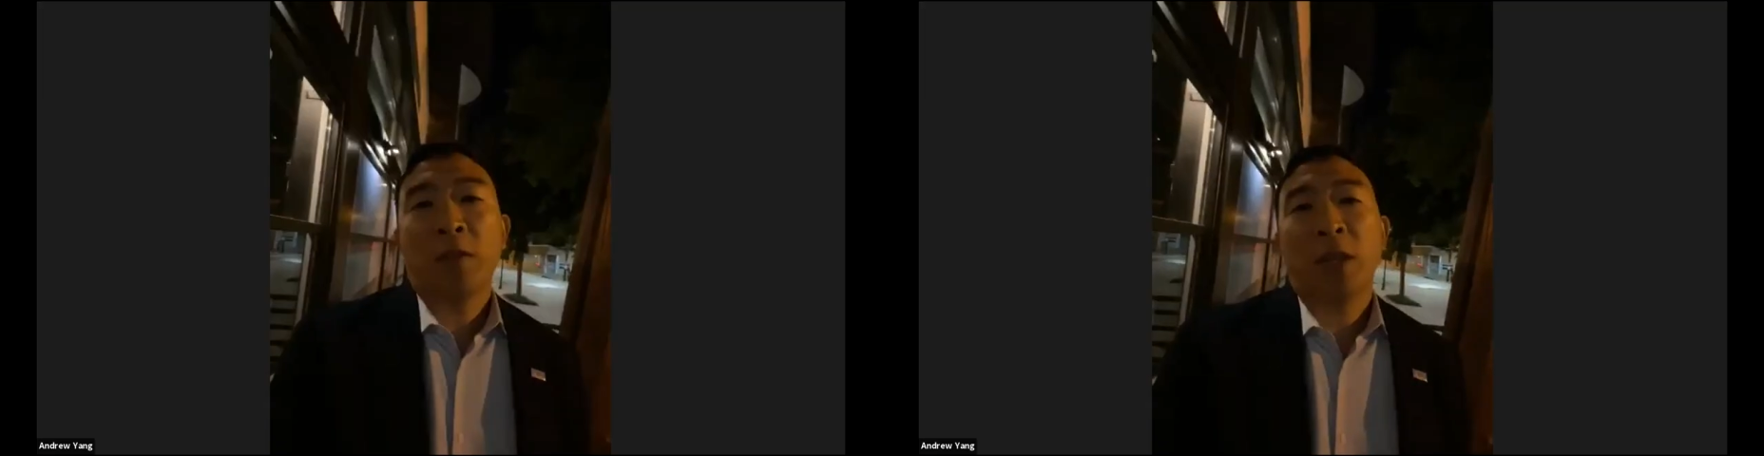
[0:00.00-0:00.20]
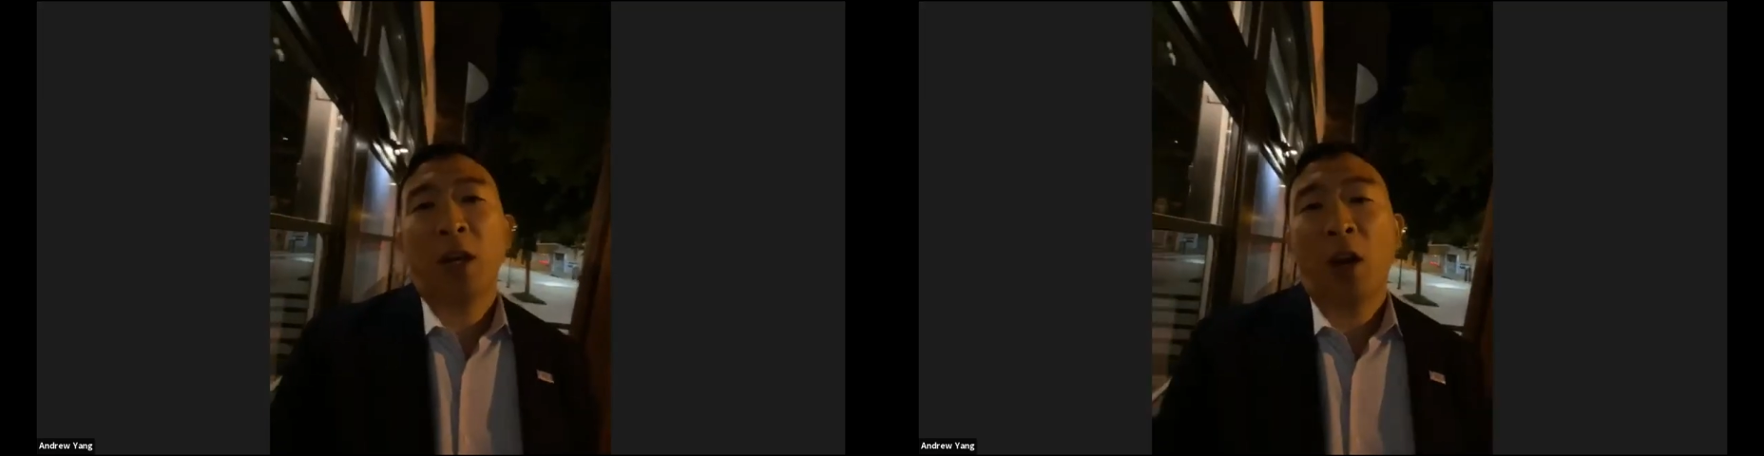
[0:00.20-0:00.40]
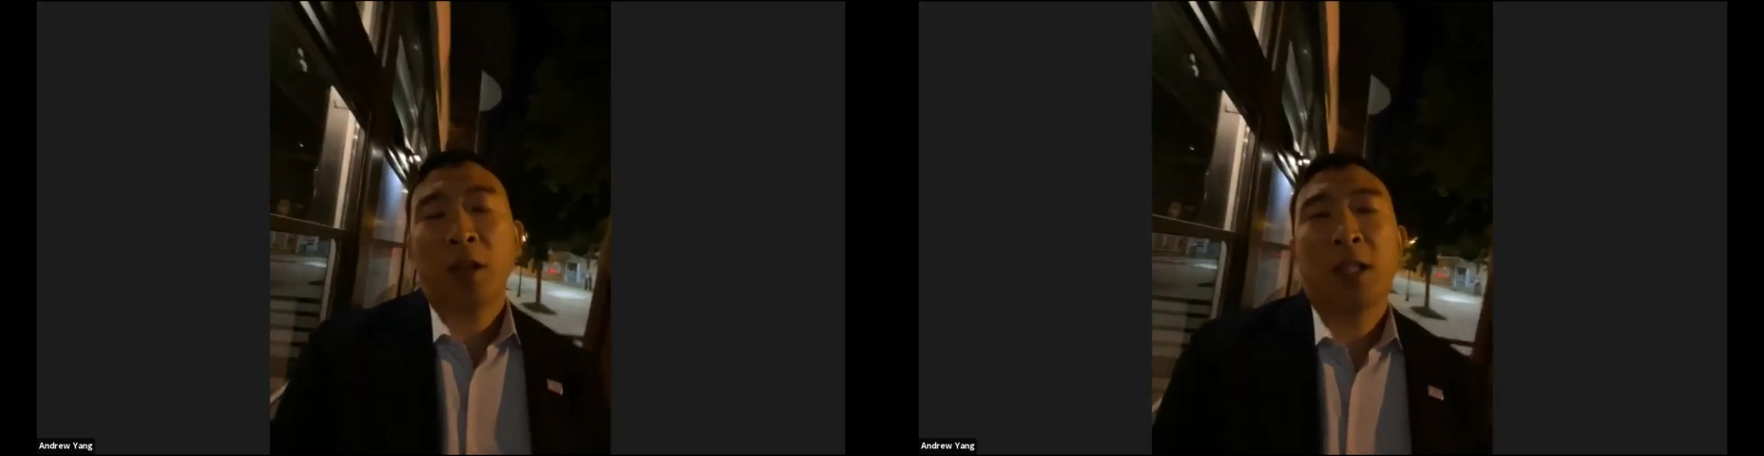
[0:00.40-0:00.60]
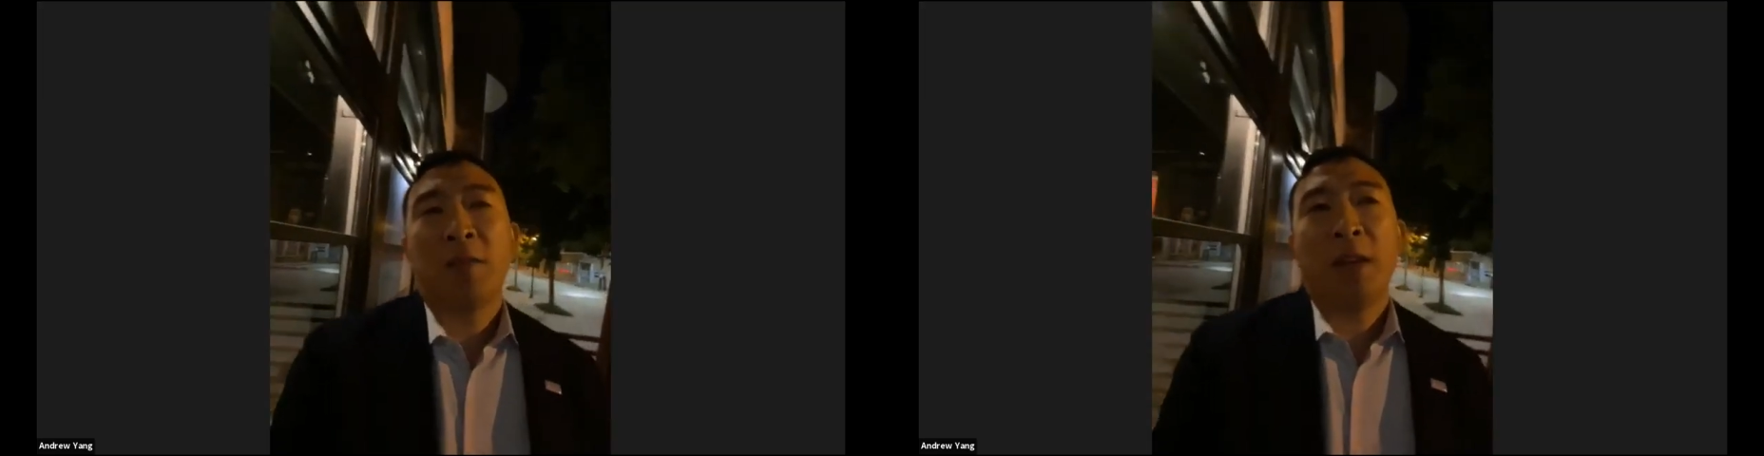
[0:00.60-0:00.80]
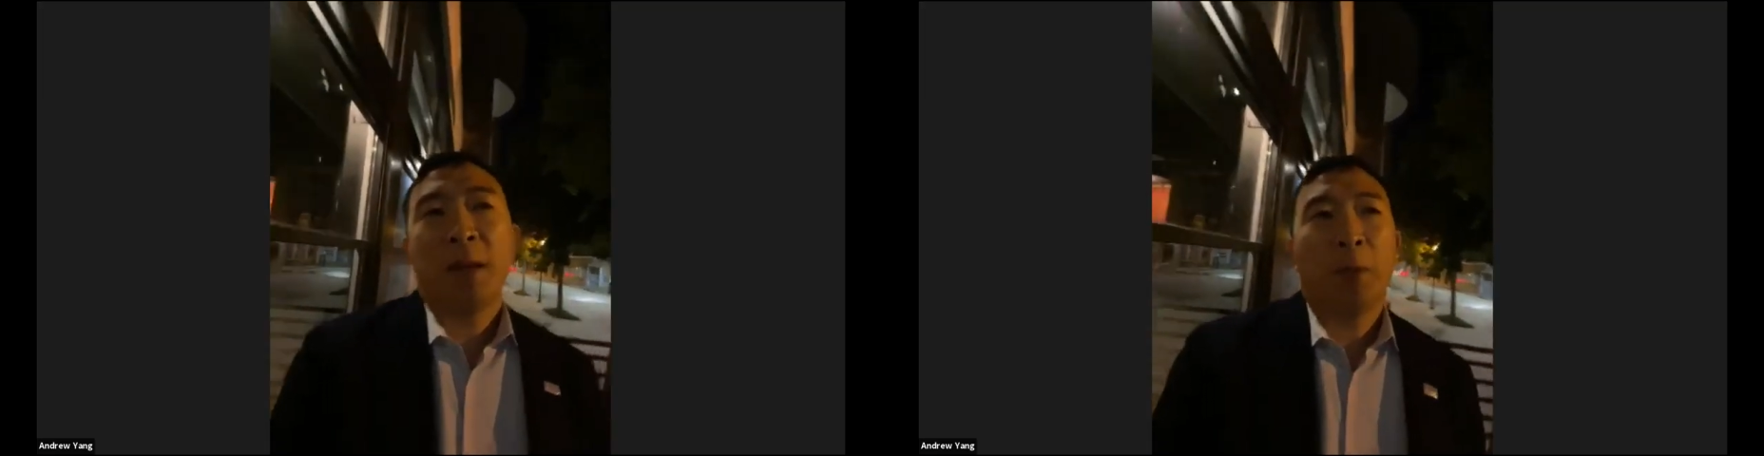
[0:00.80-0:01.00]
the
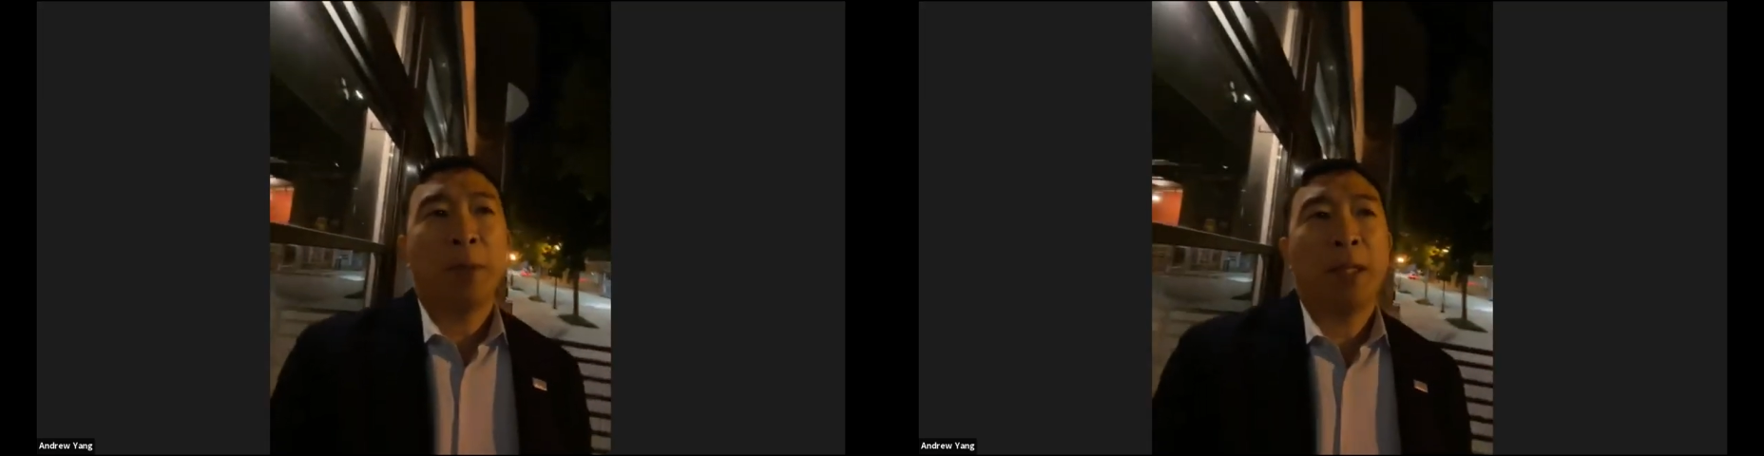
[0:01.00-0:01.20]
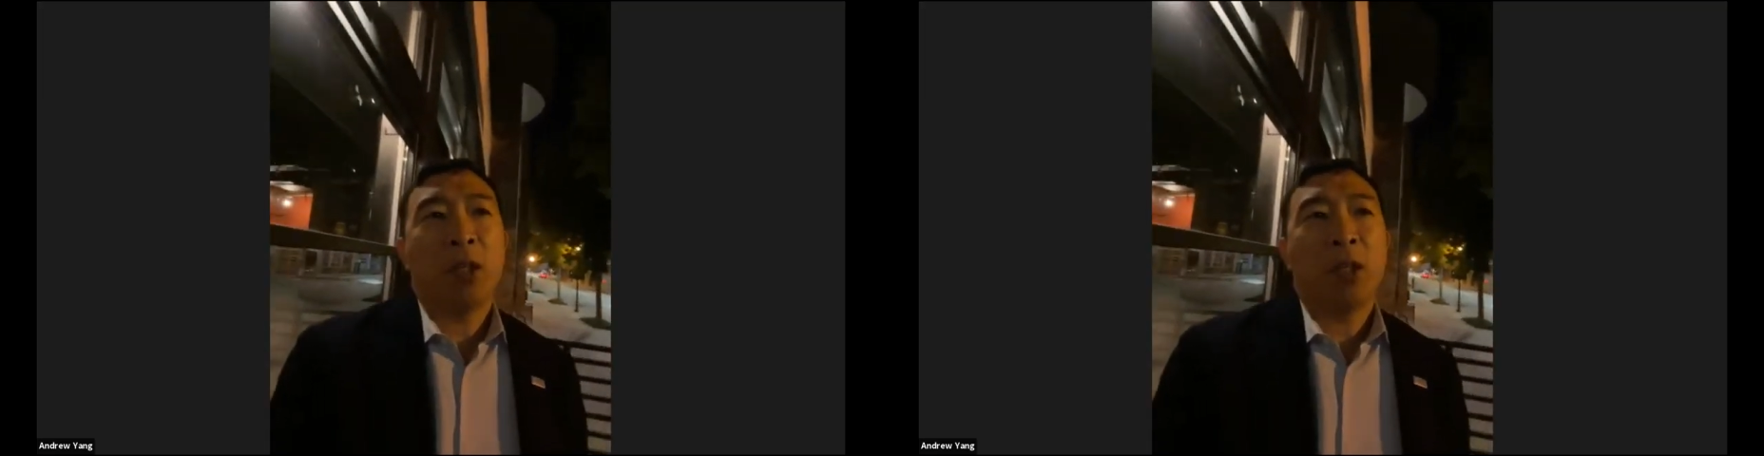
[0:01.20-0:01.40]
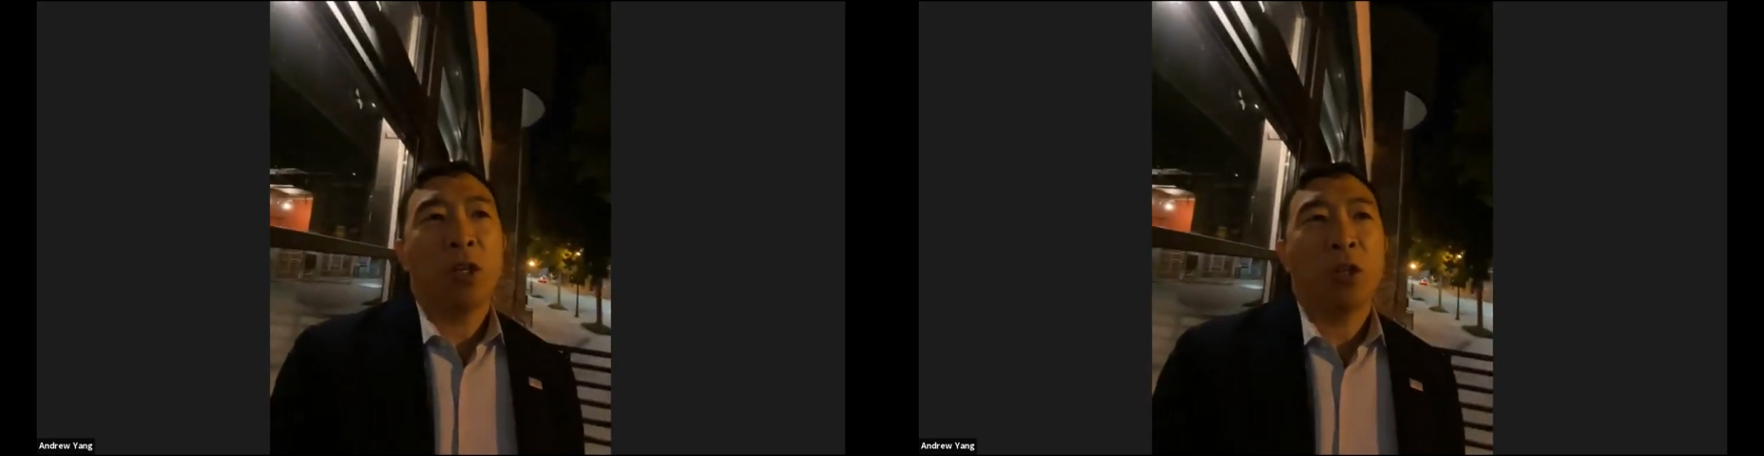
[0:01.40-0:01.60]
RCV implementations